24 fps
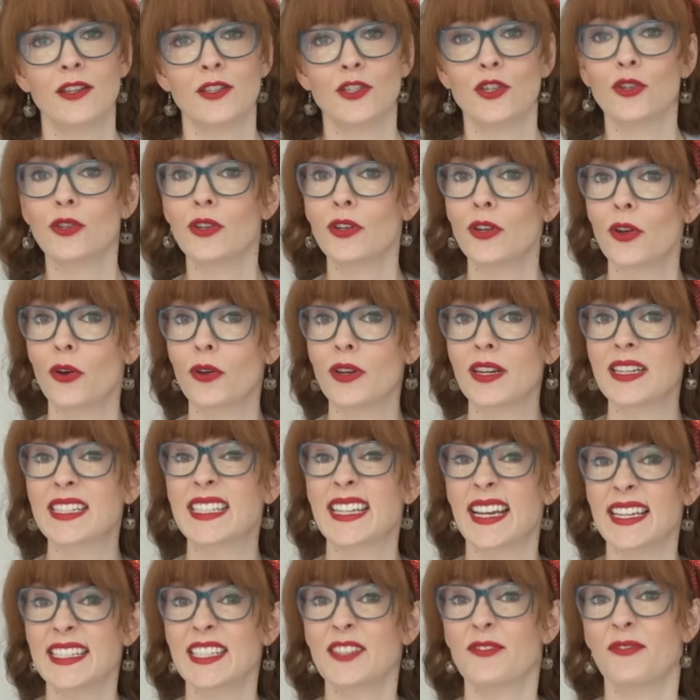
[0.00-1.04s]
Tutanota
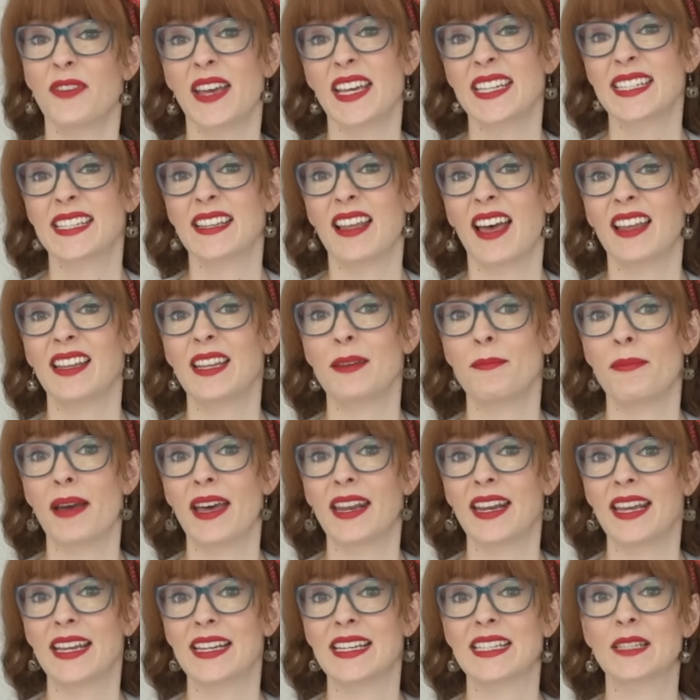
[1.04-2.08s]
does fare slightly
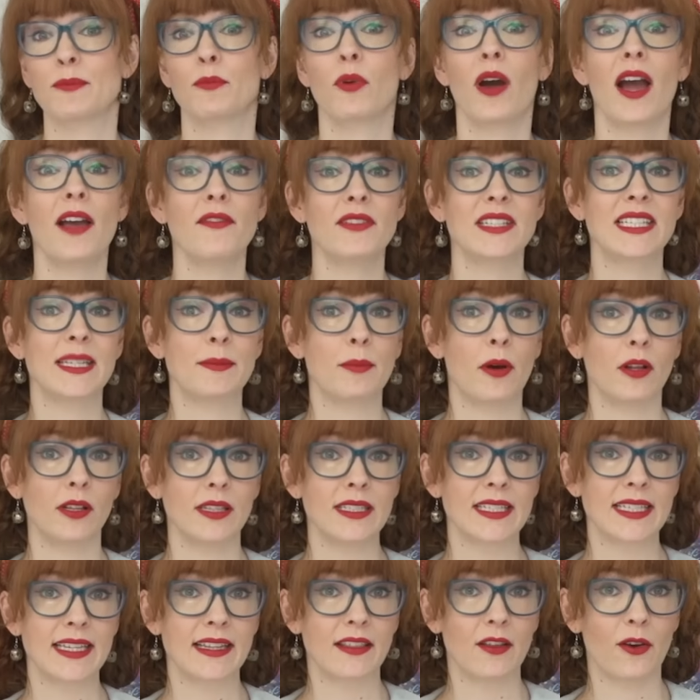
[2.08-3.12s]
better in its privacy
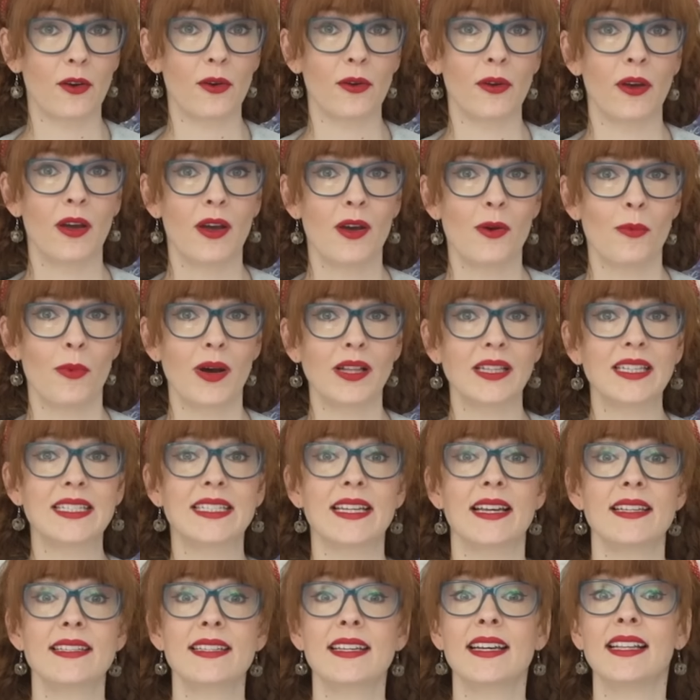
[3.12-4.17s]
policy though. While it
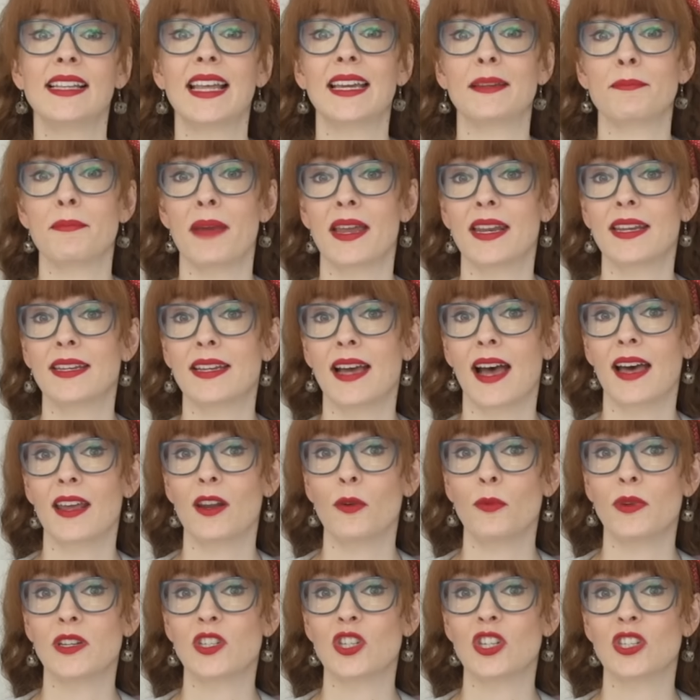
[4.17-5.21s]
does collect
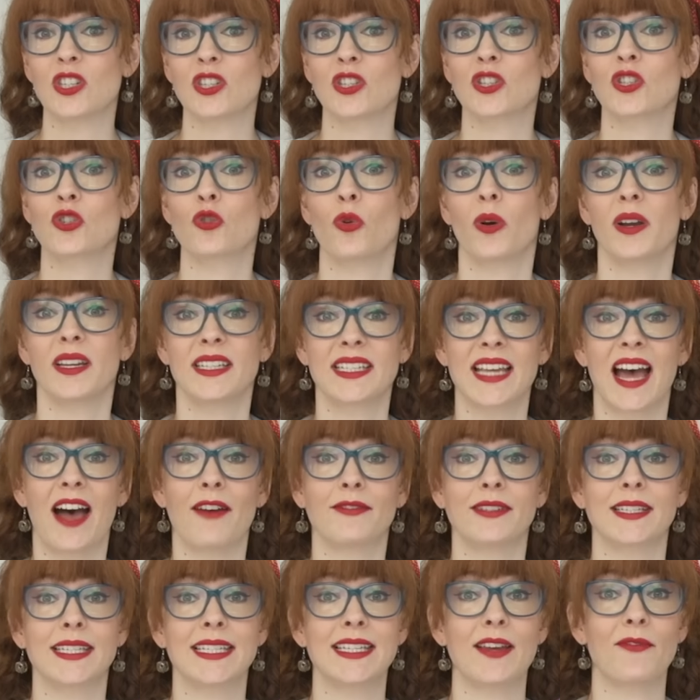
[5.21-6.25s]
metadata, which it destroys
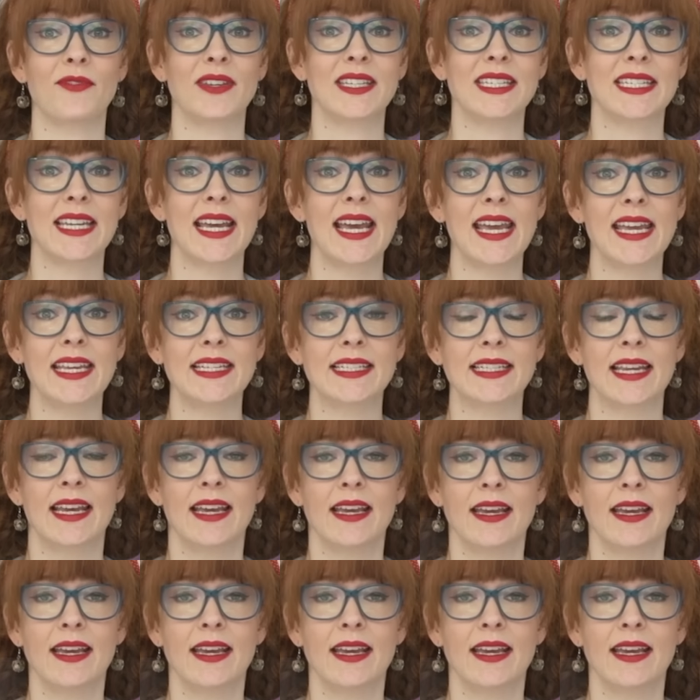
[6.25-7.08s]
after seven days,